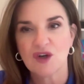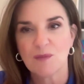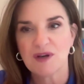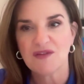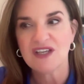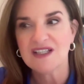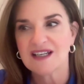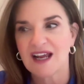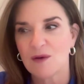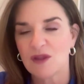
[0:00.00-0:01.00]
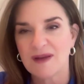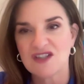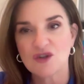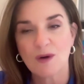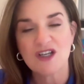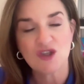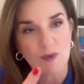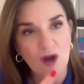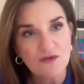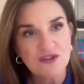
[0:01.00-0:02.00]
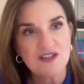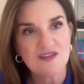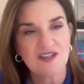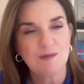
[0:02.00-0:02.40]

a couple of years now on the menstruation. We often